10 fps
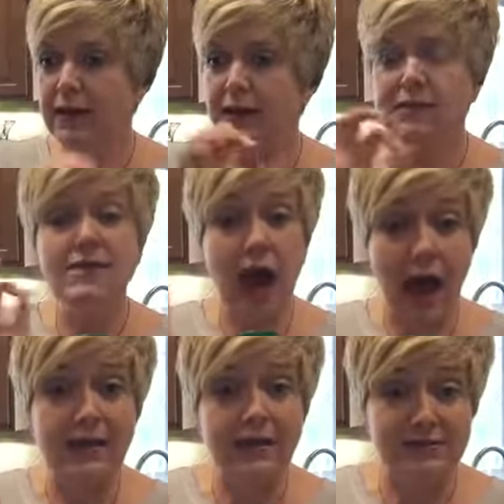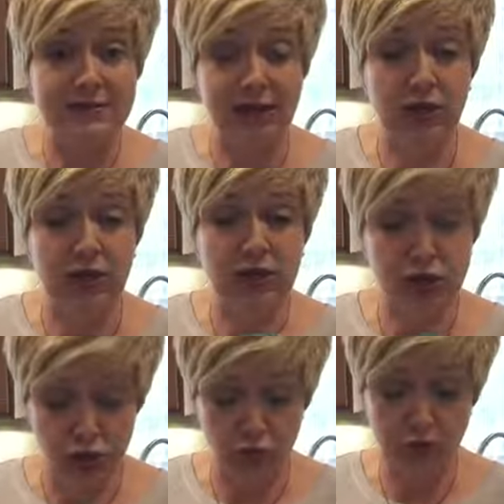not necessarily
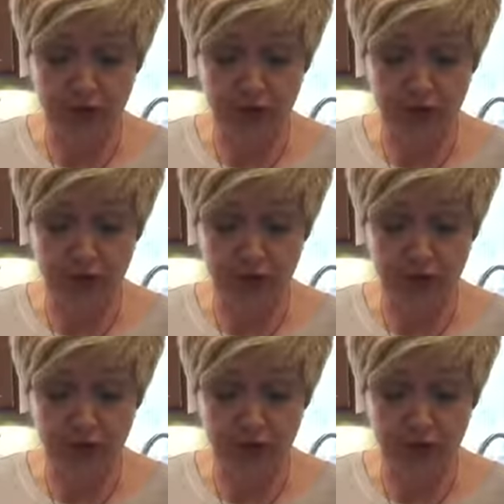do,